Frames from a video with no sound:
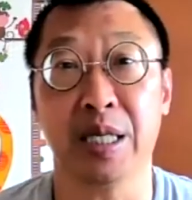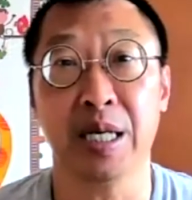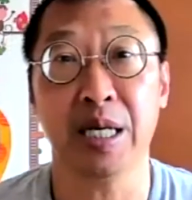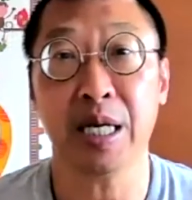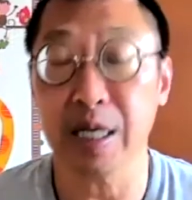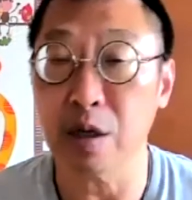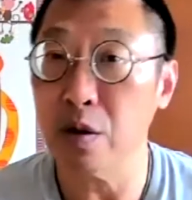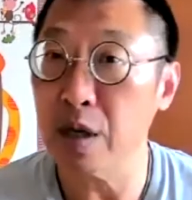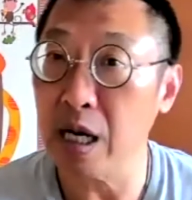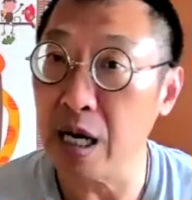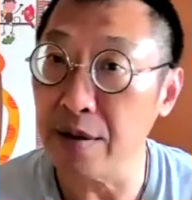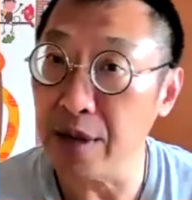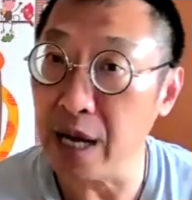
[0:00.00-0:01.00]

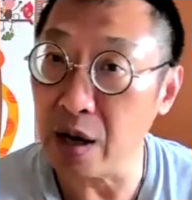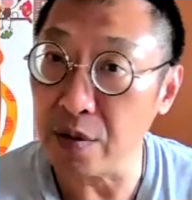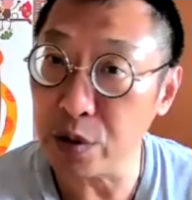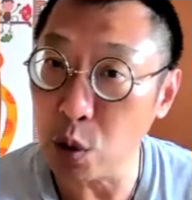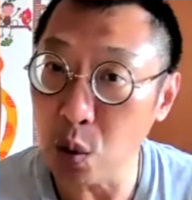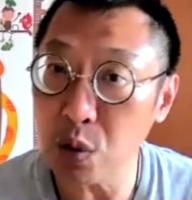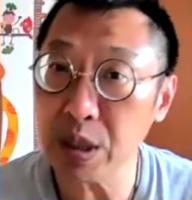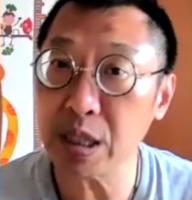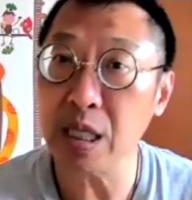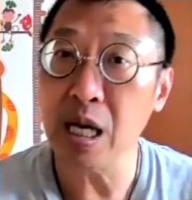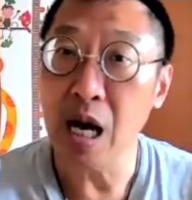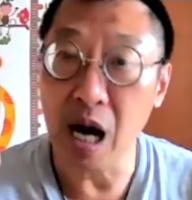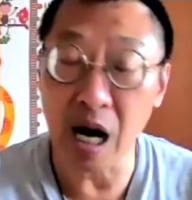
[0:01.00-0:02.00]
Now those
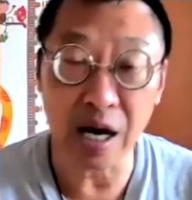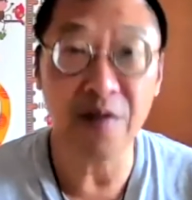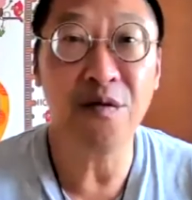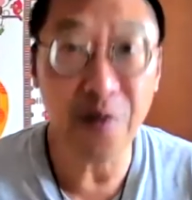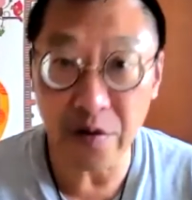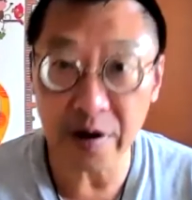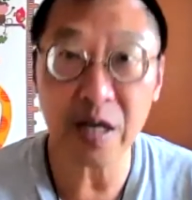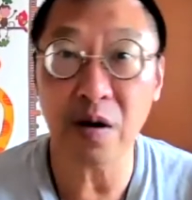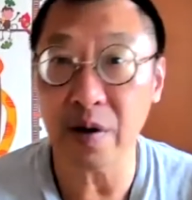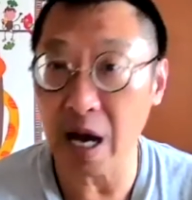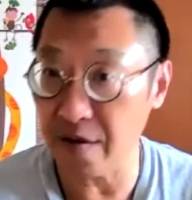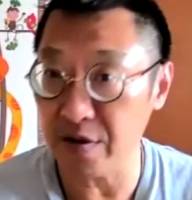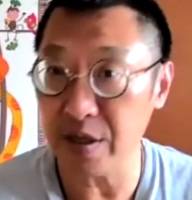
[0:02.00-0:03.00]
are empirical
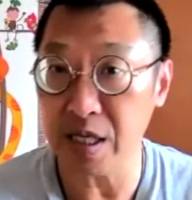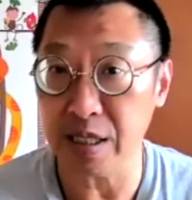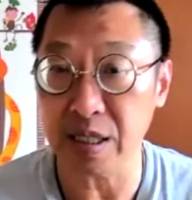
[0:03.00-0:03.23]
evidence.